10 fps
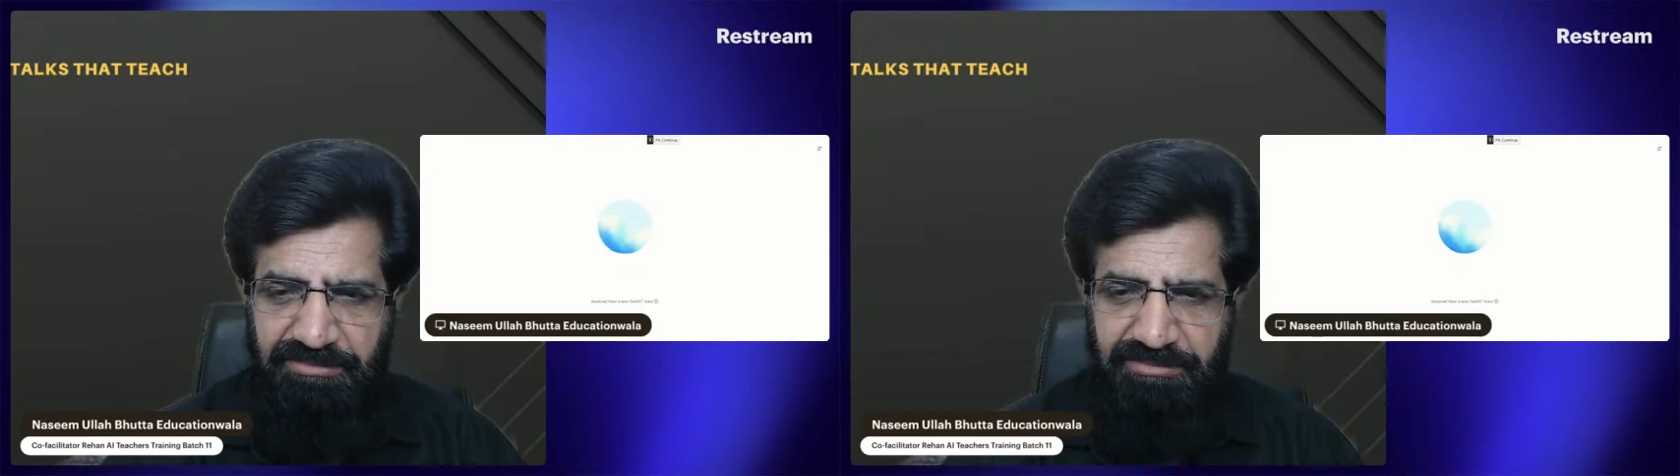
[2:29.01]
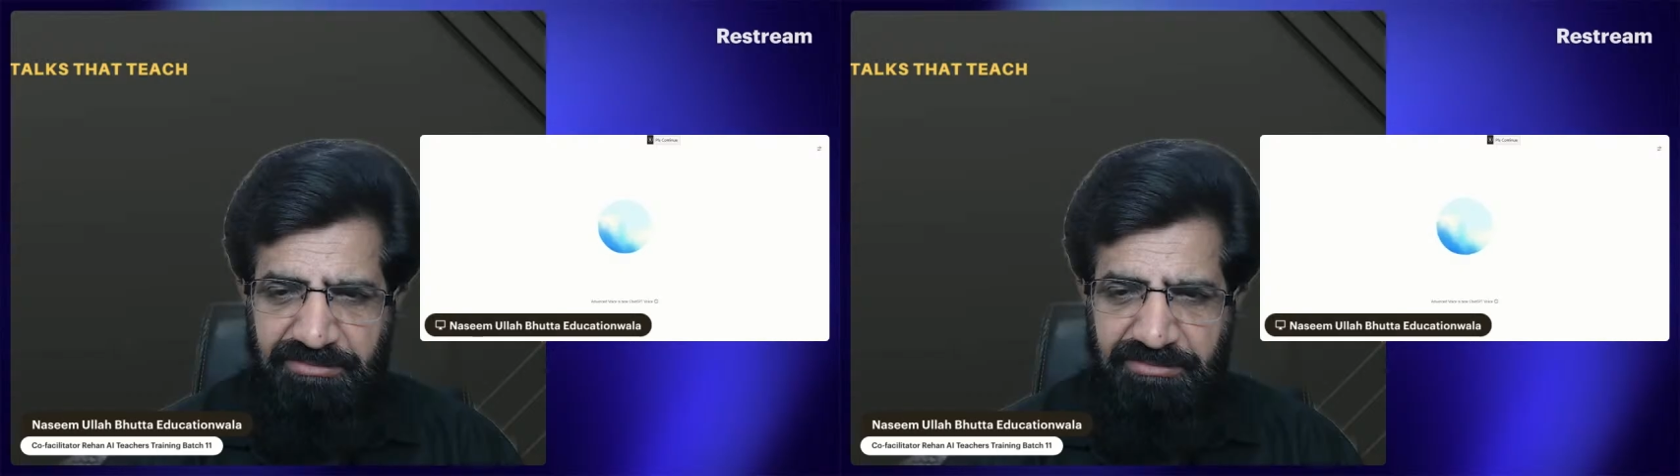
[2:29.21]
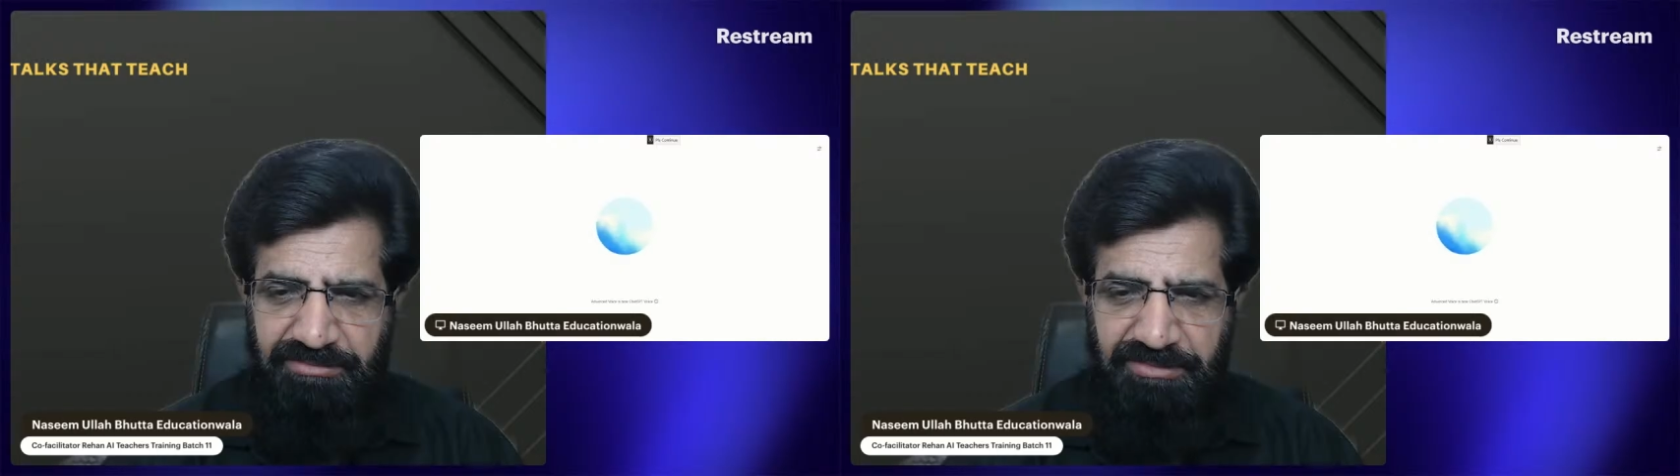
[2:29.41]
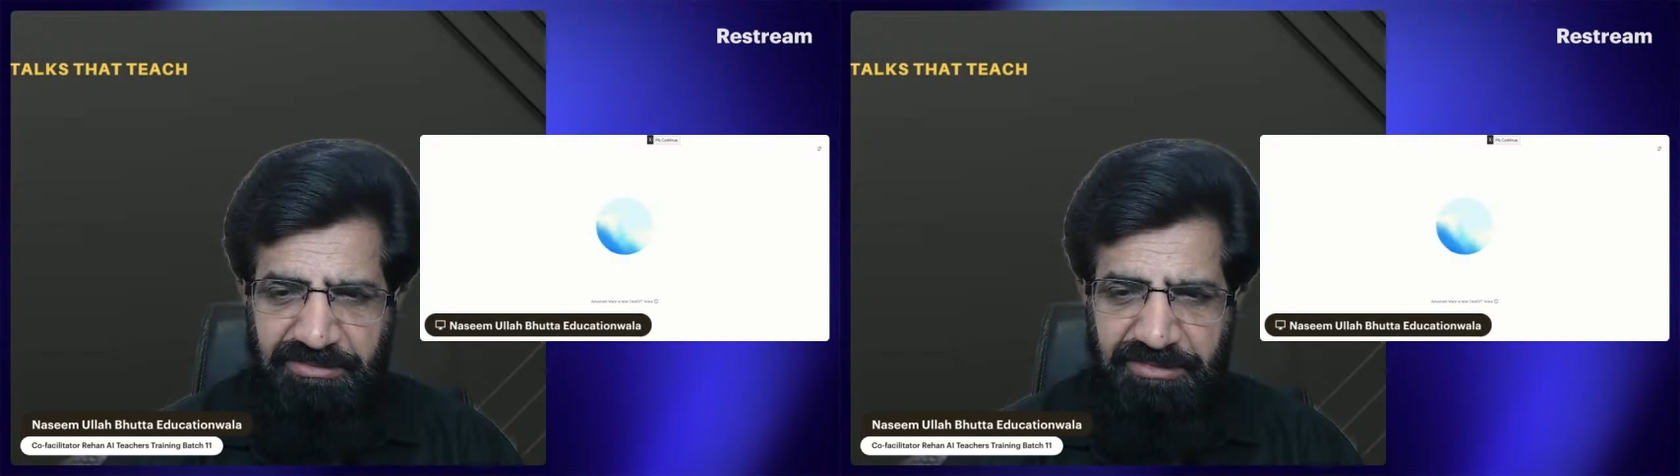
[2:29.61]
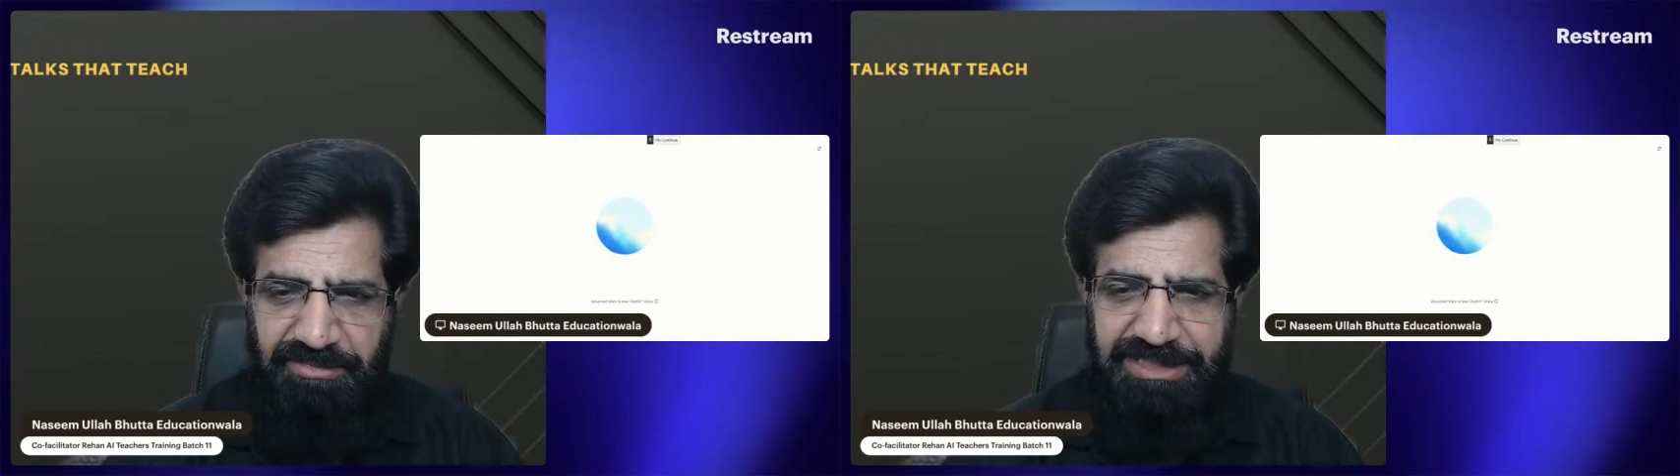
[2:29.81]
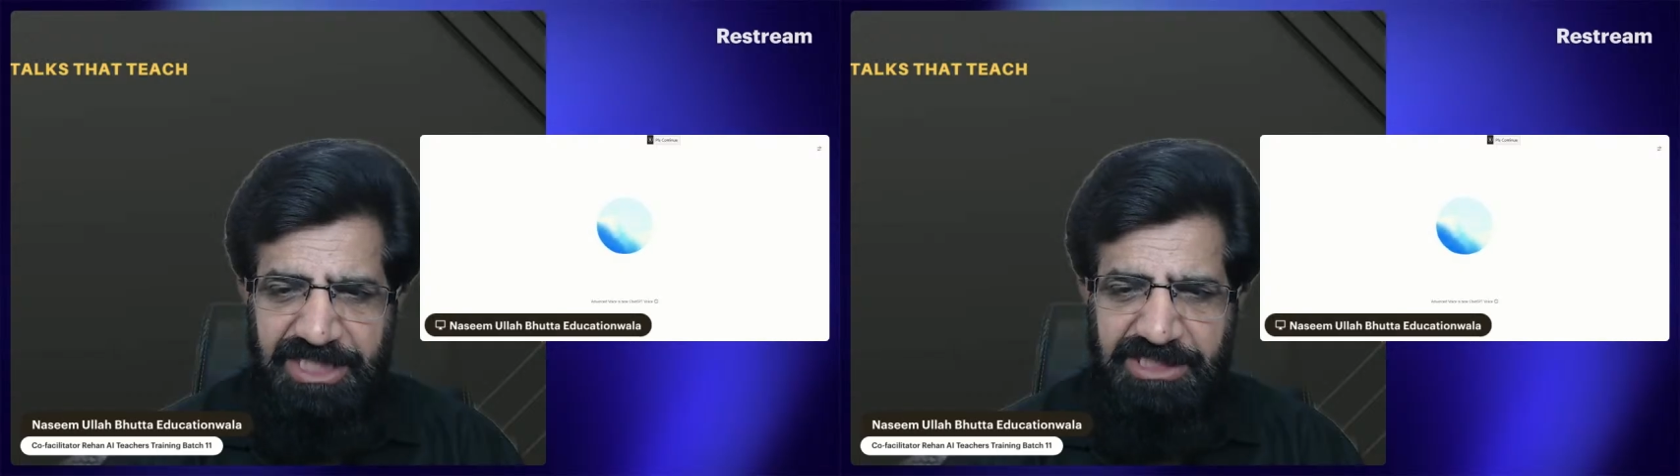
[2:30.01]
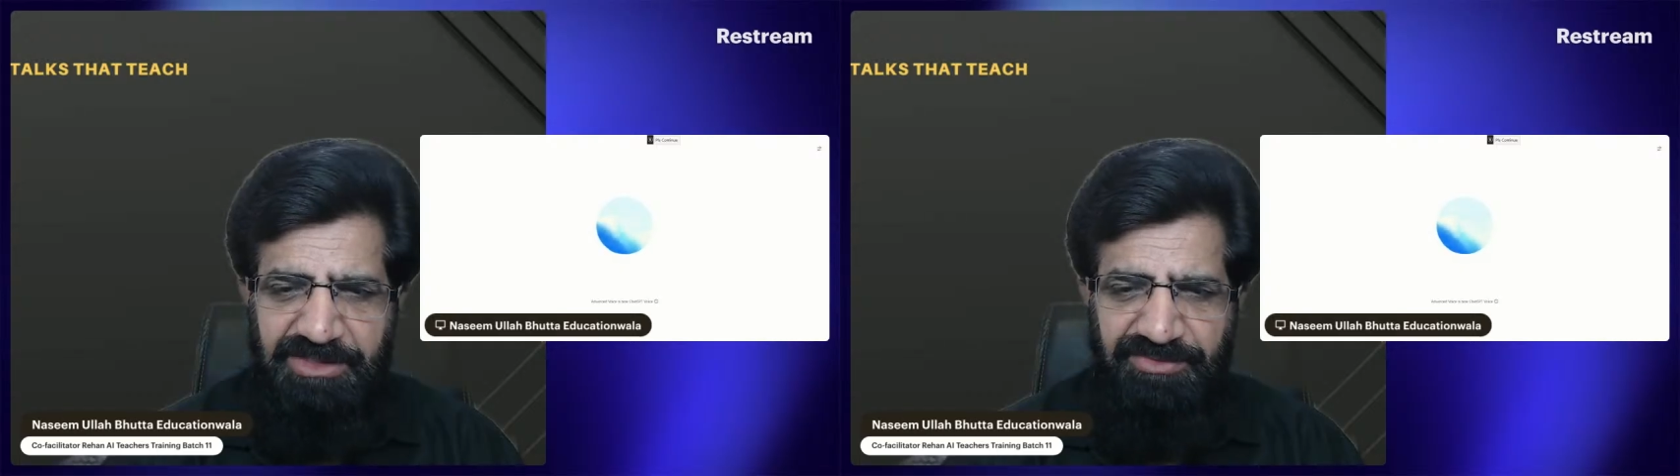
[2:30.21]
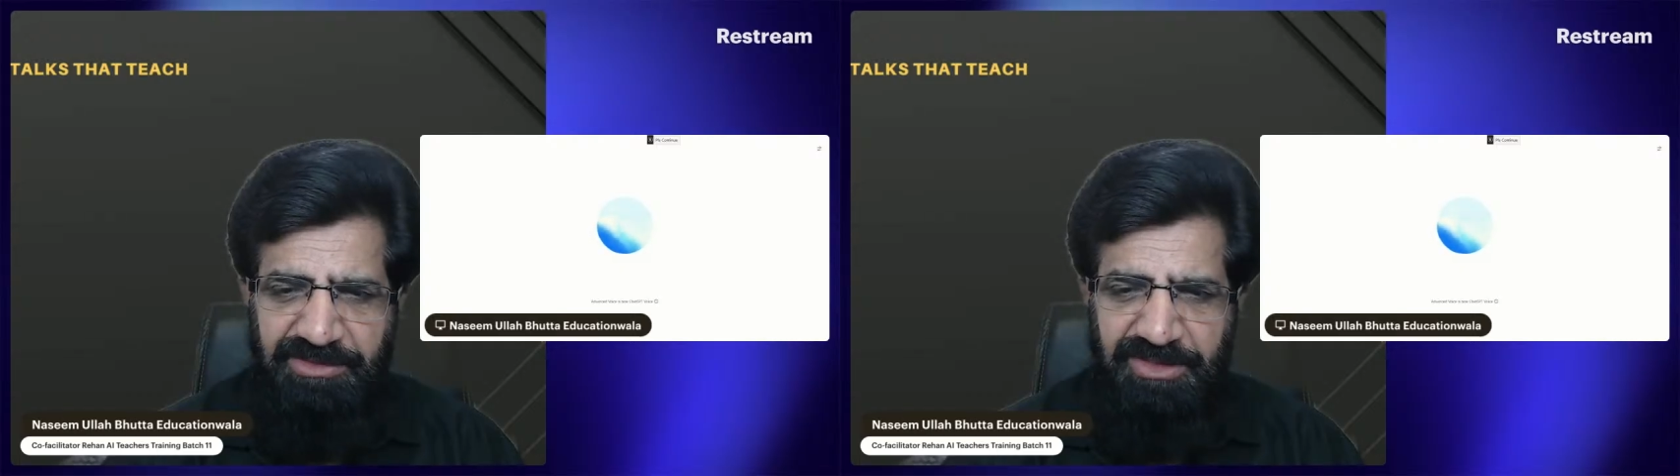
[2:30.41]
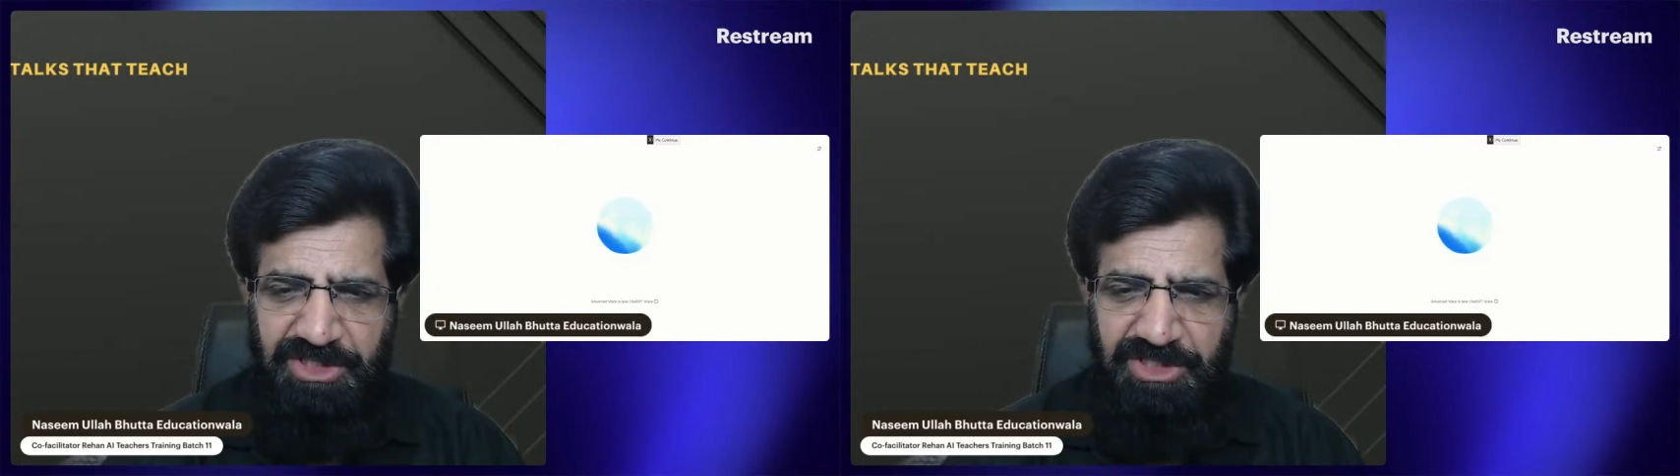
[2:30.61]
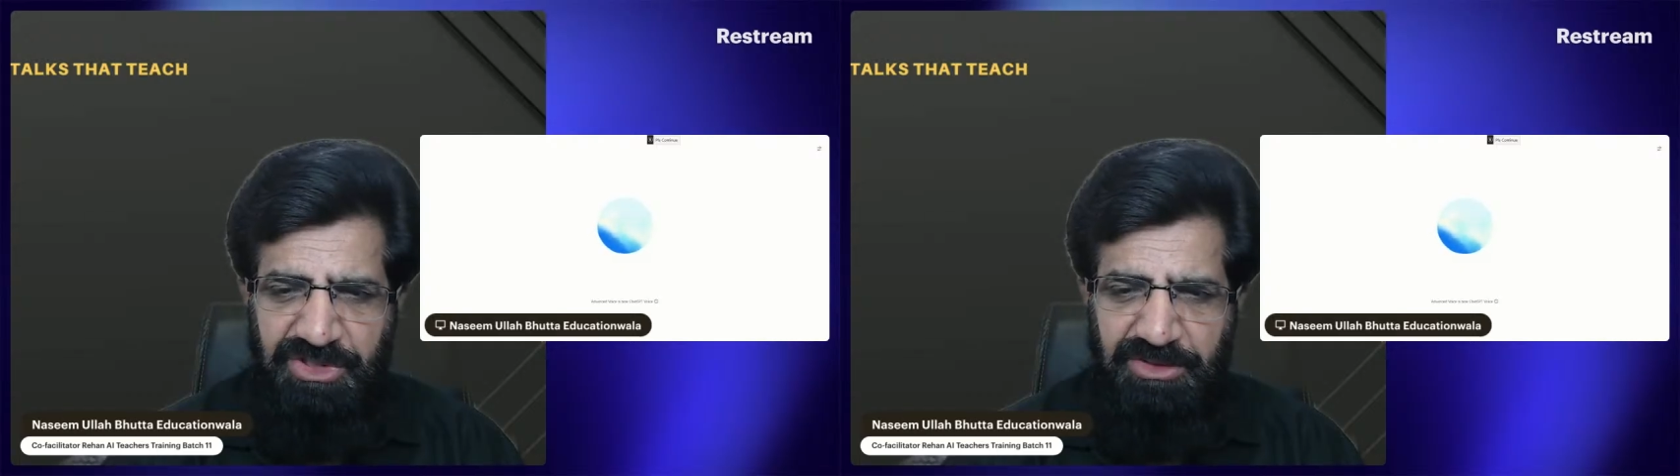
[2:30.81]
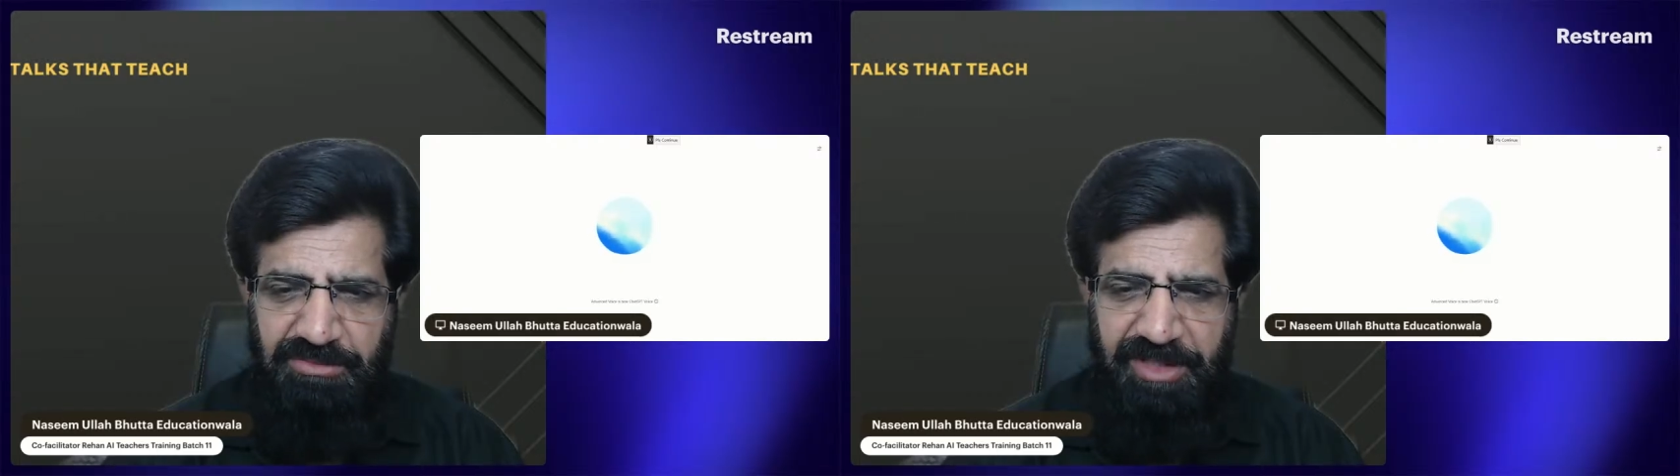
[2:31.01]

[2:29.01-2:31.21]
extensive educational backgrounds?